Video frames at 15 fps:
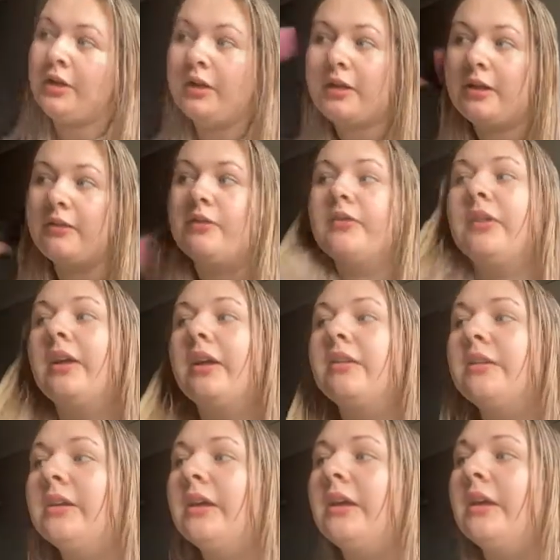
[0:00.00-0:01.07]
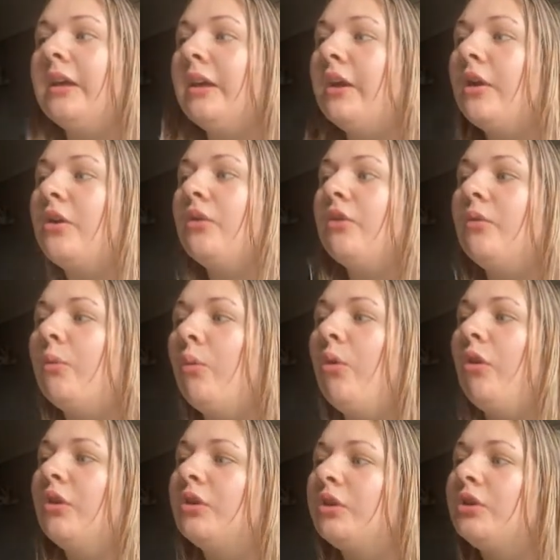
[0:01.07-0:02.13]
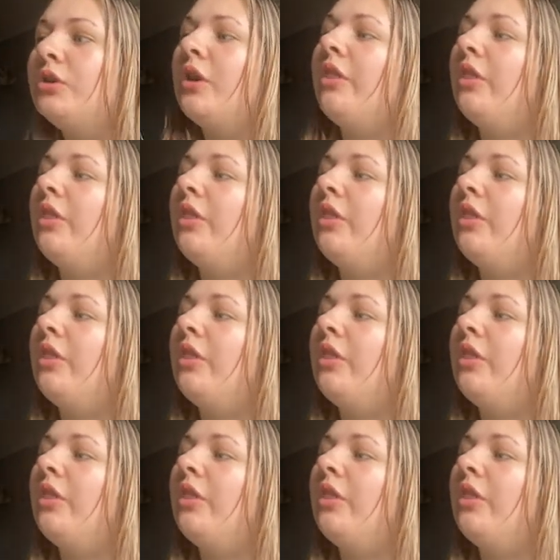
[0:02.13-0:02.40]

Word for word: given that a good wash